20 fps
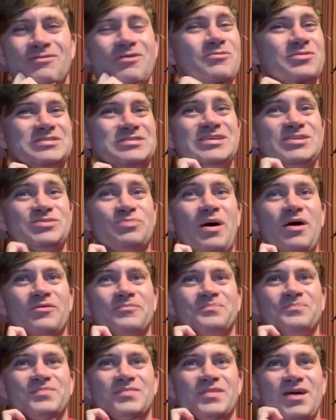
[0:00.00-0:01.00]
What was this about?
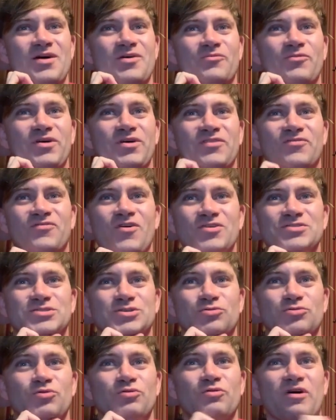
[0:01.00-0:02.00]
What falls
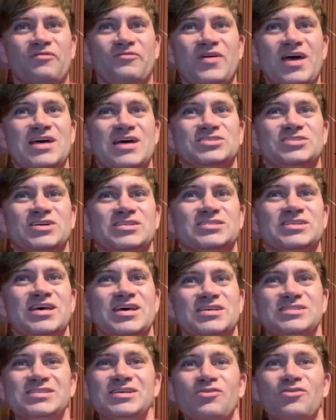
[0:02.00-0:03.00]
a crew of astronauts
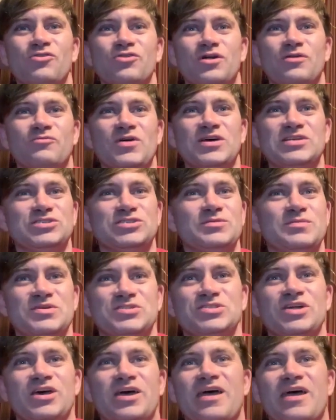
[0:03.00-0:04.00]
sent on a rescue
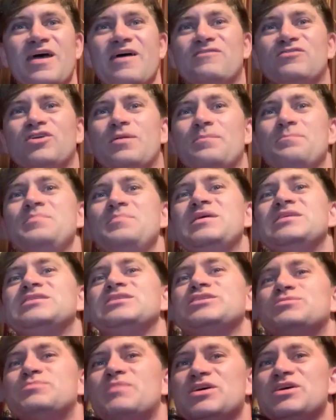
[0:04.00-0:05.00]
mission after a
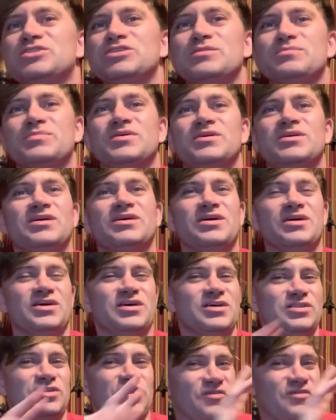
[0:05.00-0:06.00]
missing spaceship,
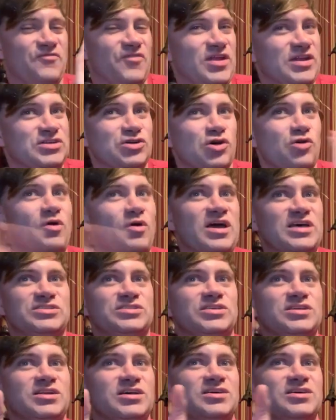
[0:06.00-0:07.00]
the Event
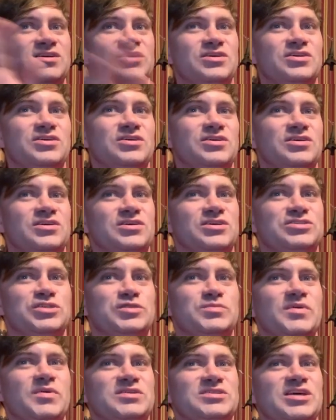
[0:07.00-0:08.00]
Horizon,
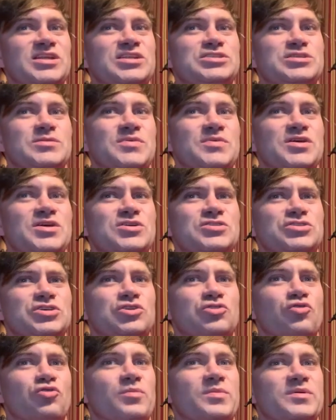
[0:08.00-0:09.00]
spontaneously appears
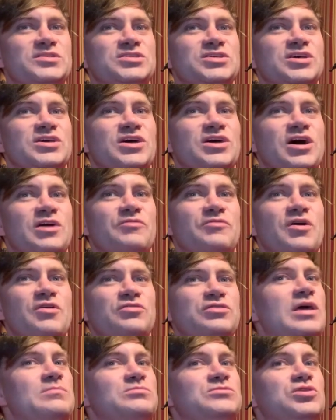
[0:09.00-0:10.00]
in orbit
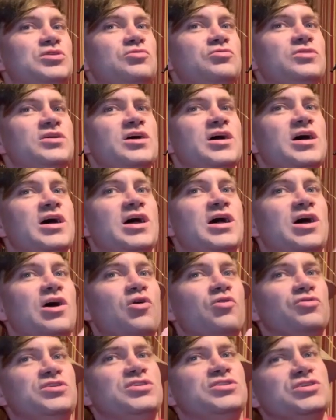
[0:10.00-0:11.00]
around Neptune,
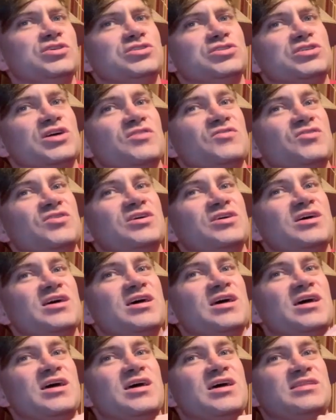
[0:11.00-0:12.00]
only to discover
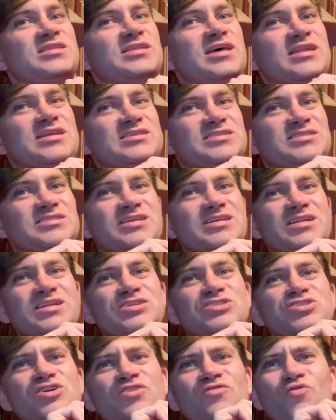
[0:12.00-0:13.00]
that a
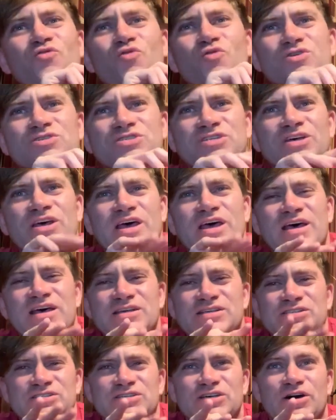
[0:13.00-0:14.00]
sinister force
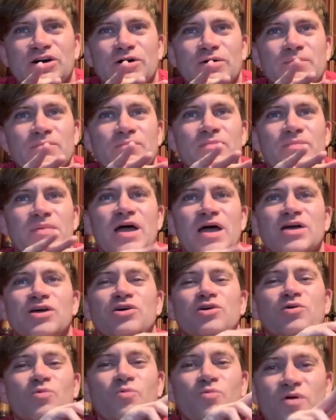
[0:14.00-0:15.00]
has come
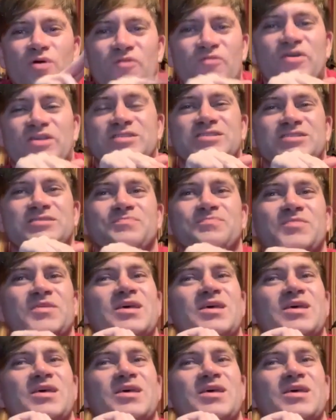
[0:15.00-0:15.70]
back with it.